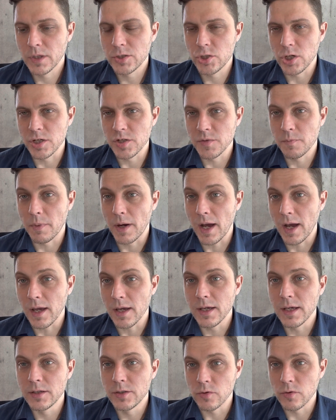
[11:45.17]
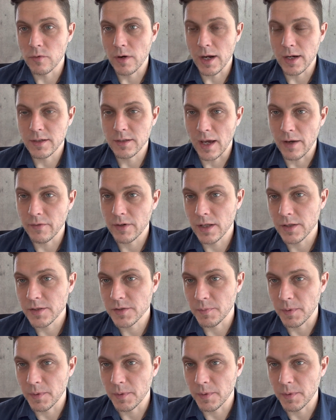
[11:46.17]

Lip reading: judge by indirect evidence,